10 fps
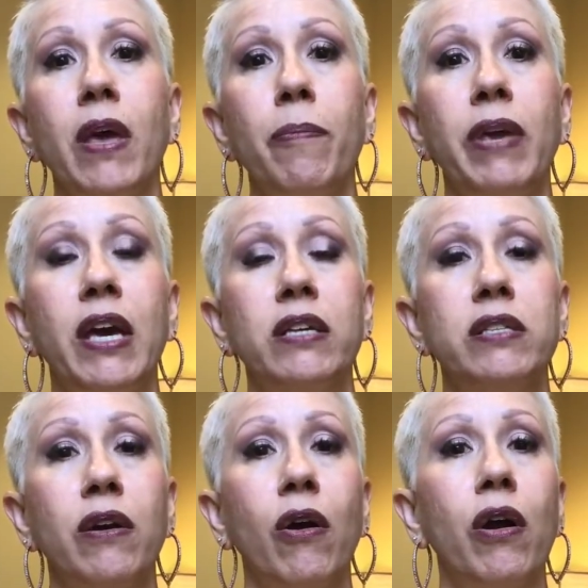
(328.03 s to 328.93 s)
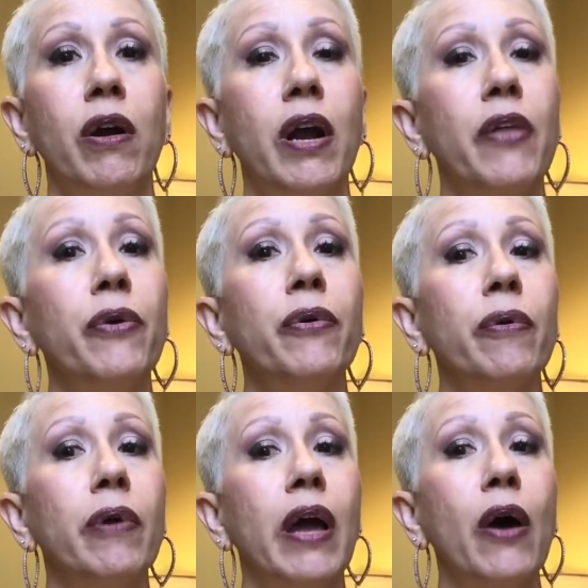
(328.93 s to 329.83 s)
because there are
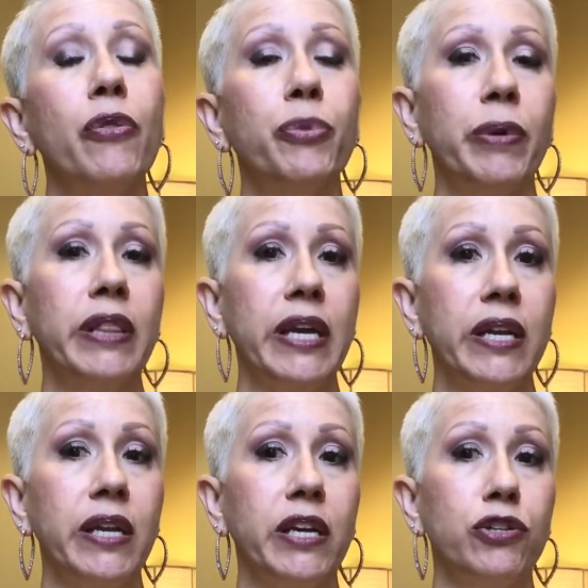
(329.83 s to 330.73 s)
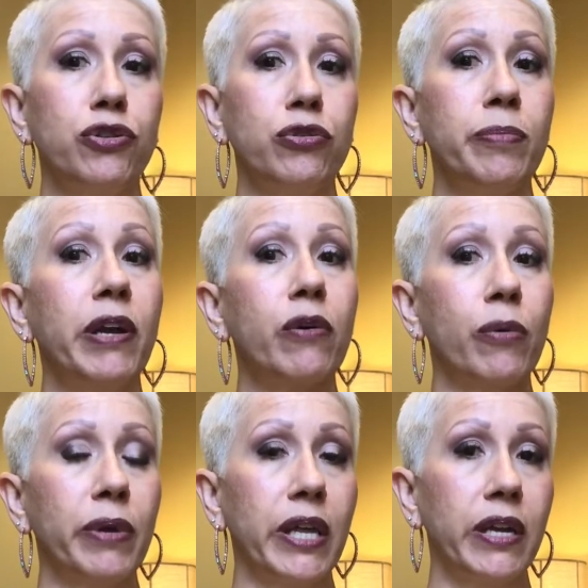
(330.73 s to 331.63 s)
other health-related issues,
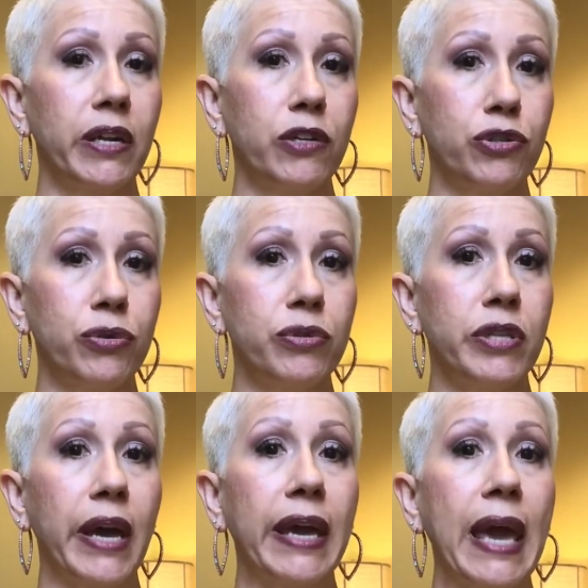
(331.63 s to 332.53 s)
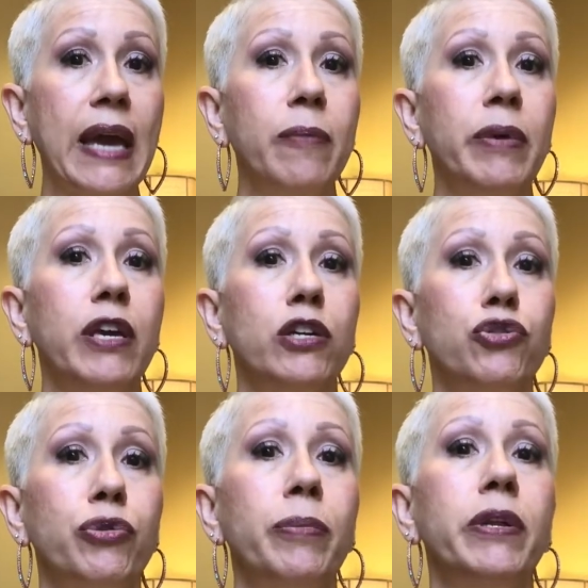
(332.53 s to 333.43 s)
medical-related issues that can be
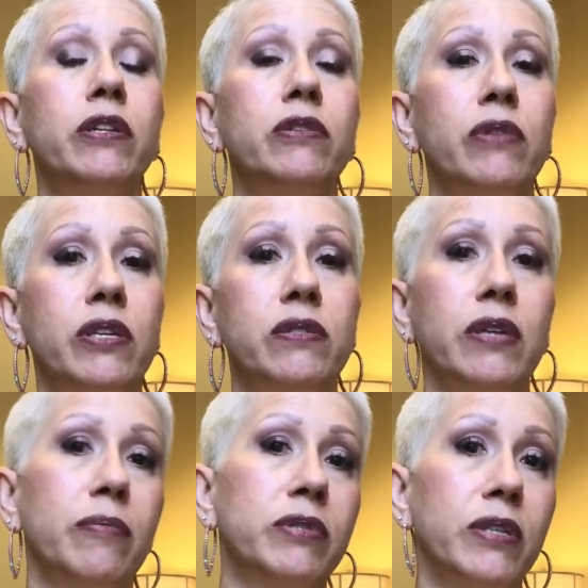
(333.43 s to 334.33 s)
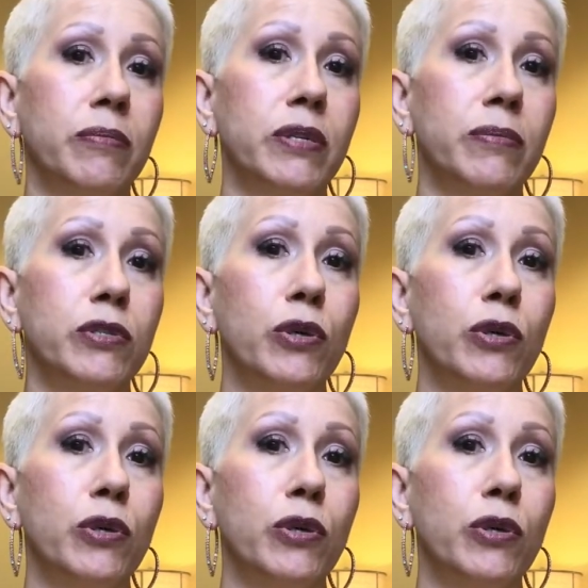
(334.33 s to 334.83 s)
contributing to these same symptoms.